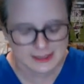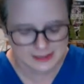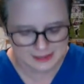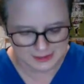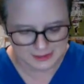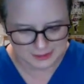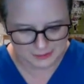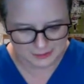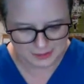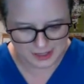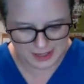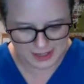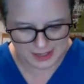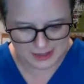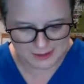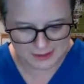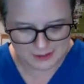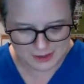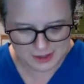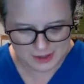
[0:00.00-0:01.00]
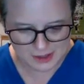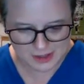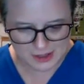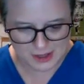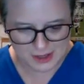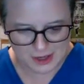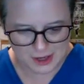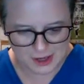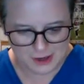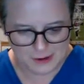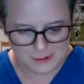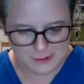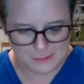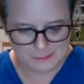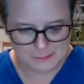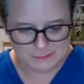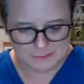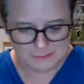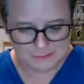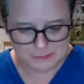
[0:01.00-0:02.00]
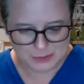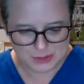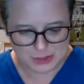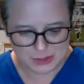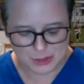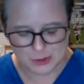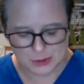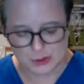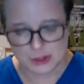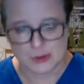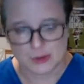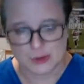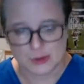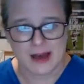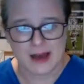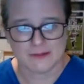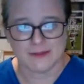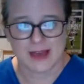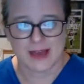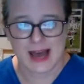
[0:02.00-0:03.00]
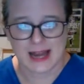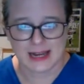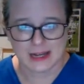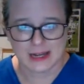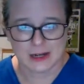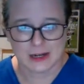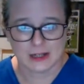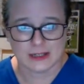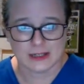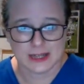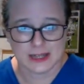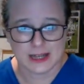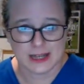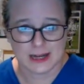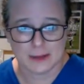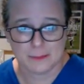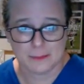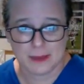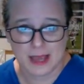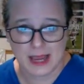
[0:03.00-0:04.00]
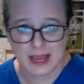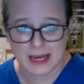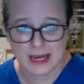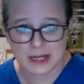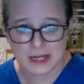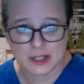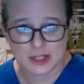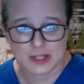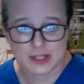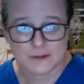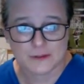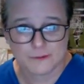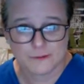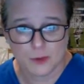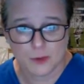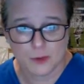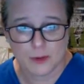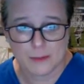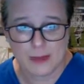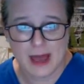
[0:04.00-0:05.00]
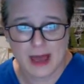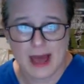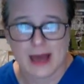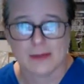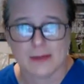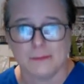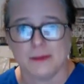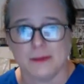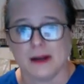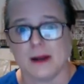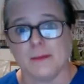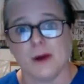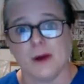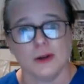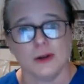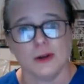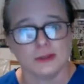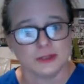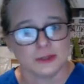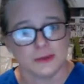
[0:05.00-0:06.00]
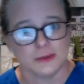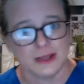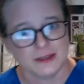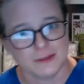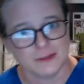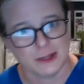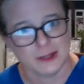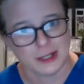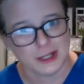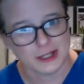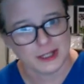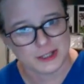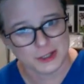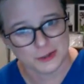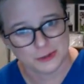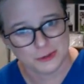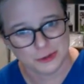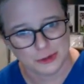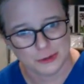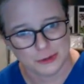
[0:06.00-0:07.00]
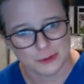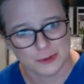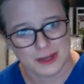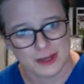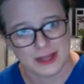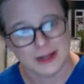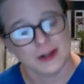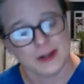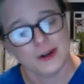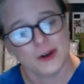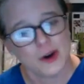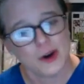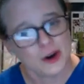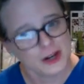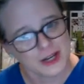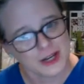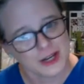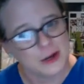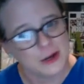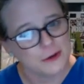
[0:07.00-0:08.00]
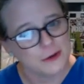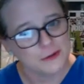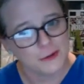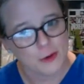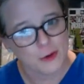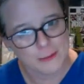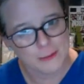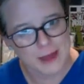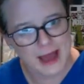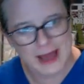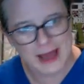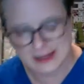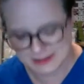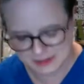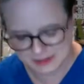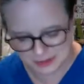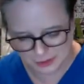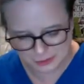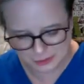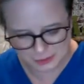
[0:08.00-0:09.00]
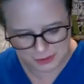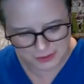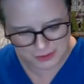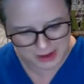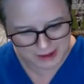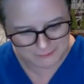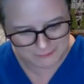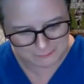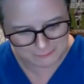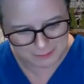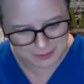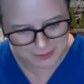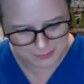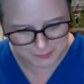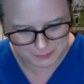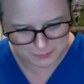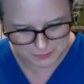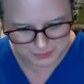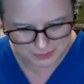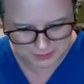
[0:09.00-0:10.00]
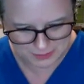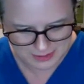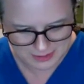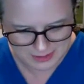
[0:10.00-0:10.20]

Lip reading: Okay, so you have that in a page format, but I'm also giving it to you in an audio format, so you have both.